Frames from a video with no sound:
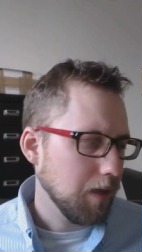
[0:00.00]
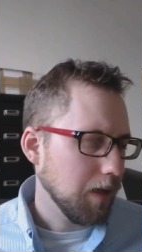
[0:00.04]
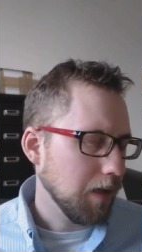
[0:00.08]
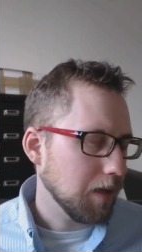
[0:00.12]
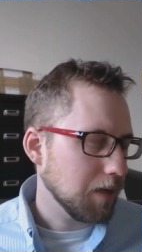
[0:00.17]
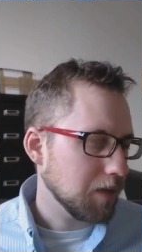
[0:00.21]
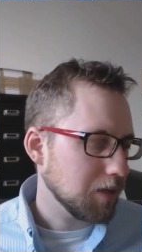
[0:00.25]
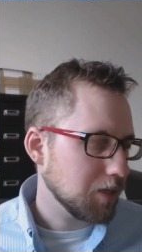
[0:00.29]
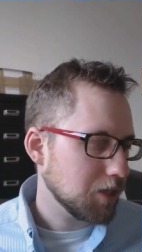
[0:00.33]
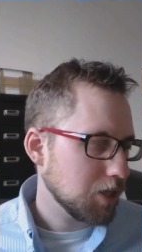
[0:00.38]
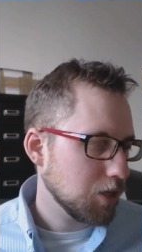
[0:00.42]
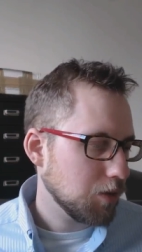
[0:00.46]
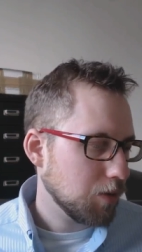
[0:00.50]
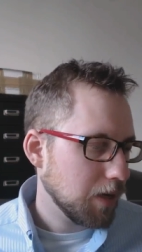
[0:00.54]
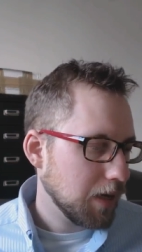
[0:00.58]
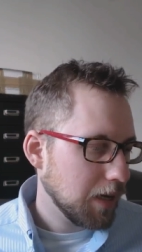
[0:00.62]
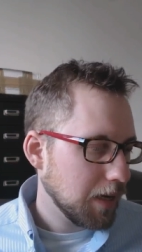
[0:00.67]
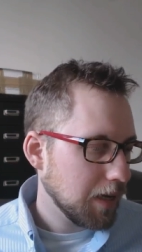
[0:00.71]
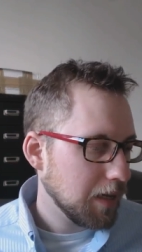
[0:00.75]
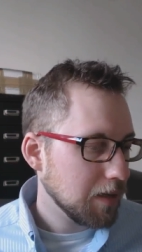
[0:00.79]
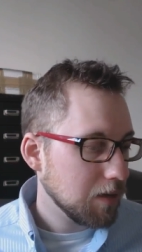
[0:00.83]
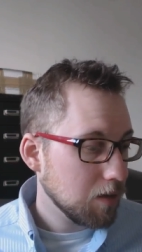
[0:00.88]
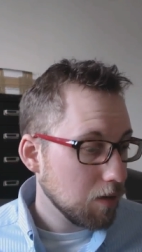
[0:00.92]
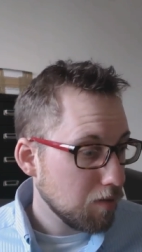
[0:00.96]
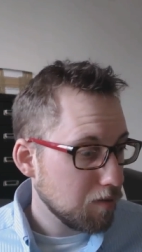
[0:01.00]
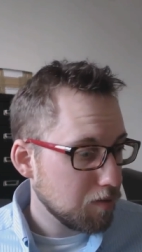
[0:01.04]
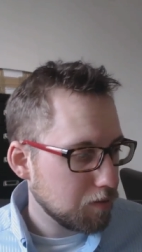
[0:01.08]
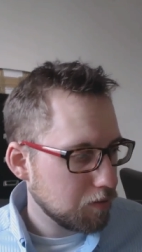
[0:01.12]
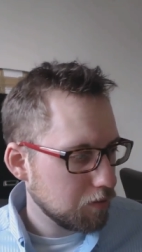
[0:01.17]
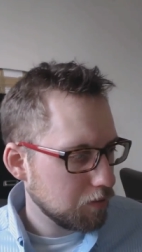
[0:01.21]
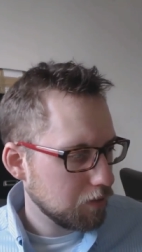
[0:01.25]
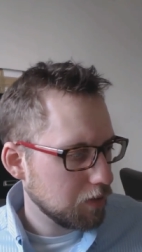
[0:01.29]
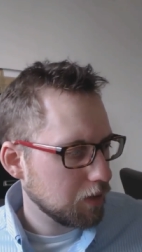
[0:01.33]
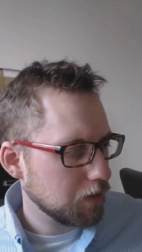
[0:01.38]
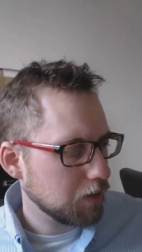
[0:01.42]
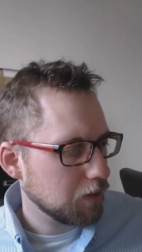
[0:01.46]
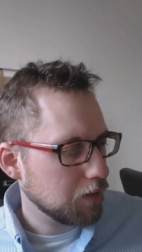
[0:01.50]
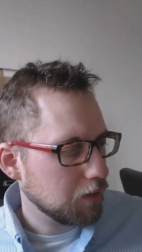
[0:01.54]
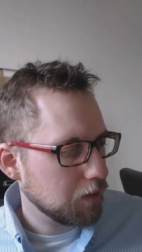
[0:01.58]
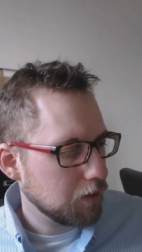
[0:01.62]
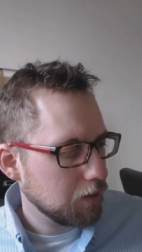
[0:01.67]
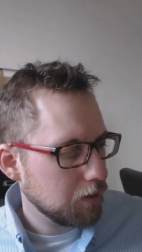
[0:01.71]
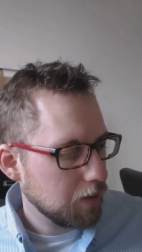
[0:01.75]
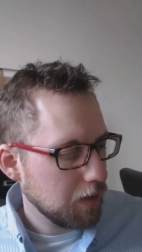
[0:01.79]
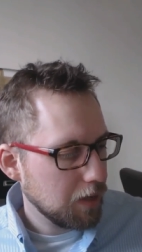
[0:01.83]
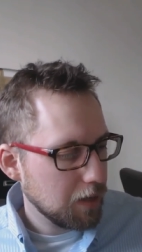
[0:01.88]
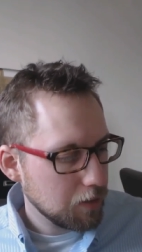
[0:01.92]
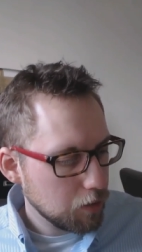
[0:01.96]
Uh, so I held off,
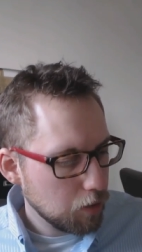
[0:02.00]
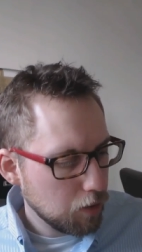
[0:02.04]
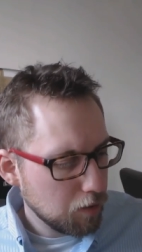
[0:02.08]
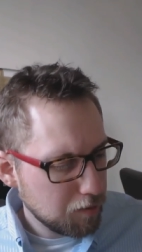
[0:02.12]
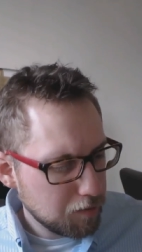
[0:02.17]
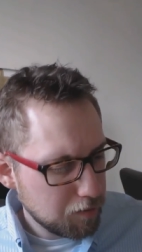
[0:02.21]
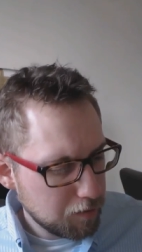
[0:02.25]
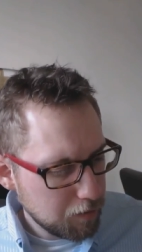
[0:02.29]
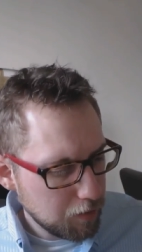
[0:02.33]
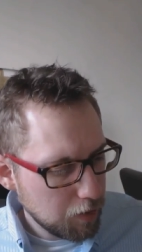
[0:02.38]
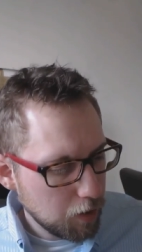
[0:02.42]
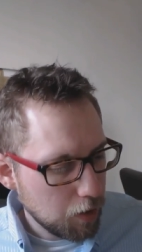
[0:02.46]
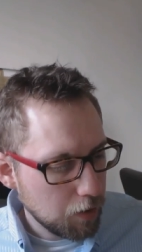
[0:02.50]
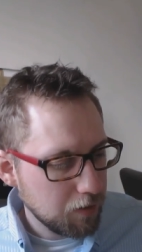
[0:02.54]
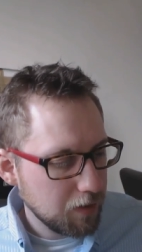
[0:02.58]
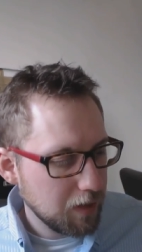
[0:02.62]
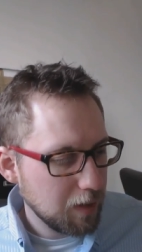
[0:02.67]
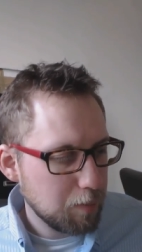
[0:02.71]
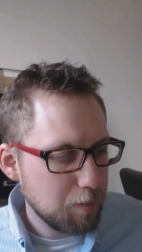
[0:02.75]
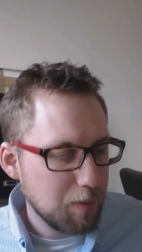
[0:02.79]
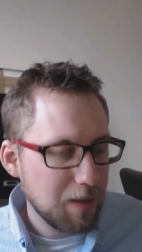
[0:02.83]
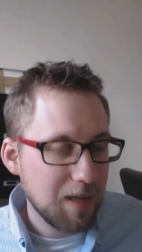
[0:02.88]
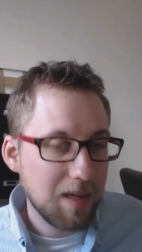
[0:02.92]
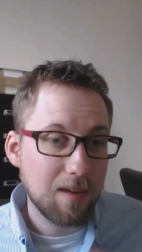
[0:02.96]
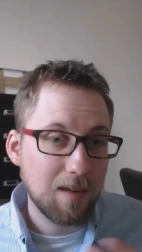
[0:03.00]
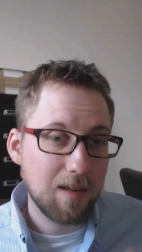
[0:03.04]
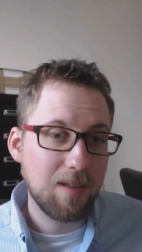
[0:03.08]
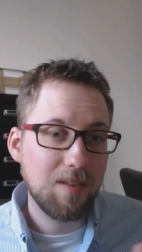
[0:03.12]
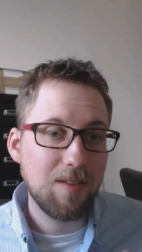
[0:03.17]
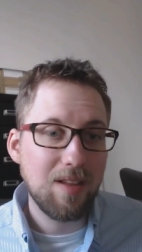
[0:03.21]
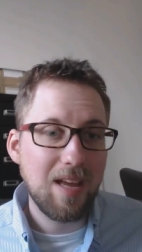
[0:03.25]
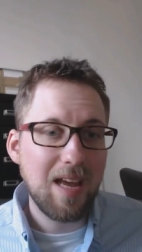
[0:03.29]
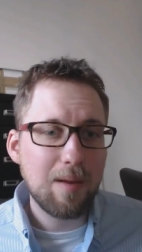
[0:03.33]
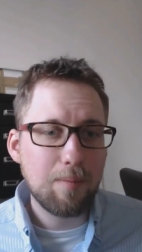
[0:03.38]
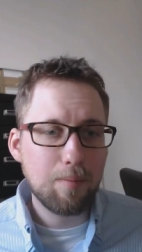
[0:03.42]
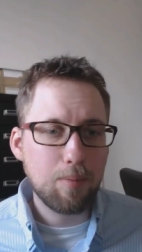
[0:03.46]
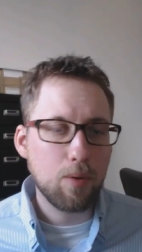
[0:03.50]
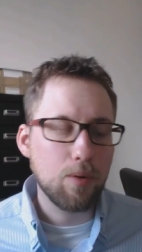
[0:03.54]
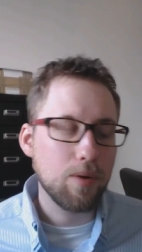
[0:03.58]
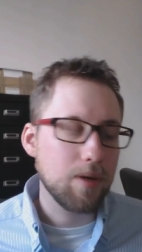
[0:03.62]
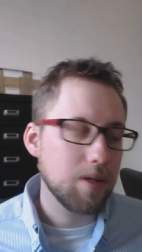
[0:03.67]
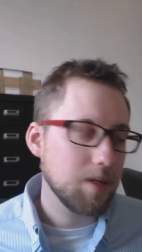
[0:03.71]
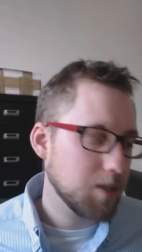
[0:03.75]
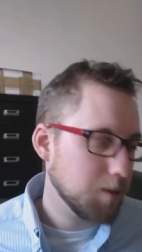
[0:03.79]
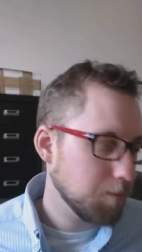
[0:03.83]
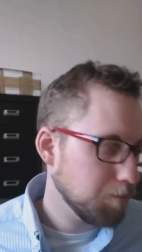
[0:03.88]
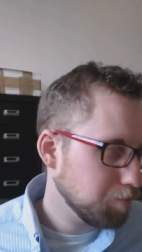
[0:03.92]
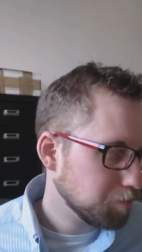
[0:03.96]
uh, held off on that pen at that
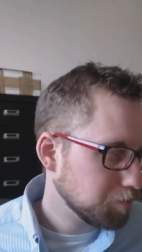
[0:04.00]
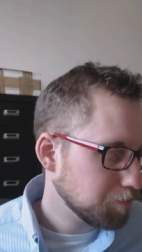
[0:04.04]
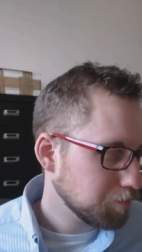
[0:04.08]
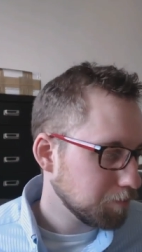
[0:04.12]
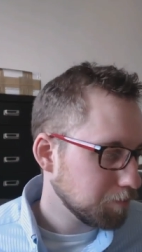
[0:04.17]
point,